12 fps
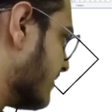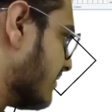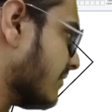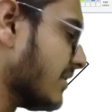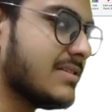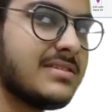
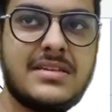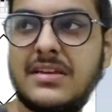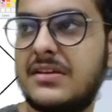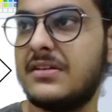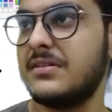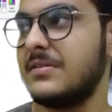you can see
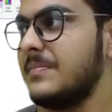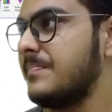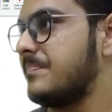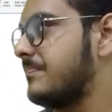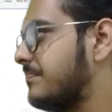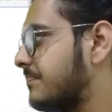here,
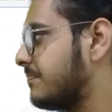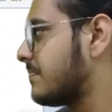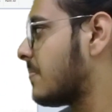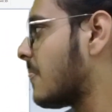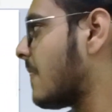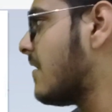
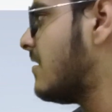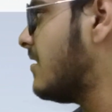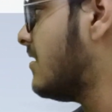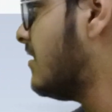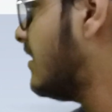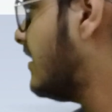
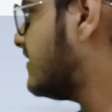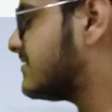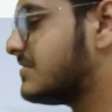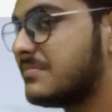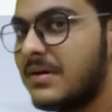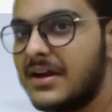it's
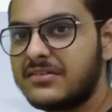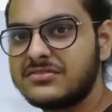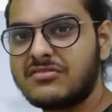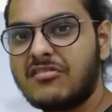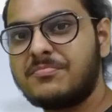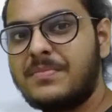the
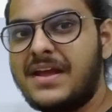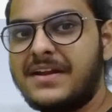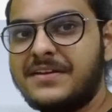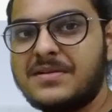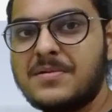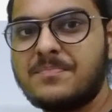Microsoft
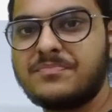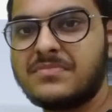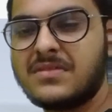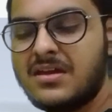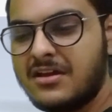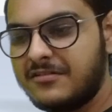Paint.
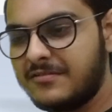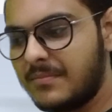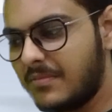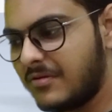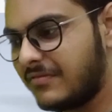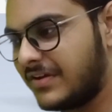
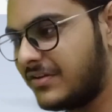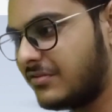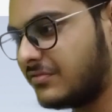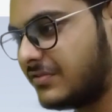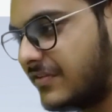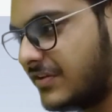Remember when
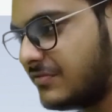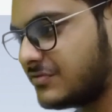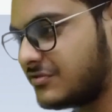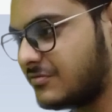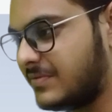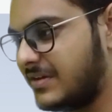we
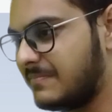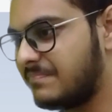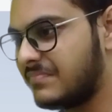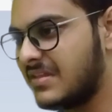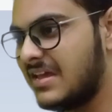used to be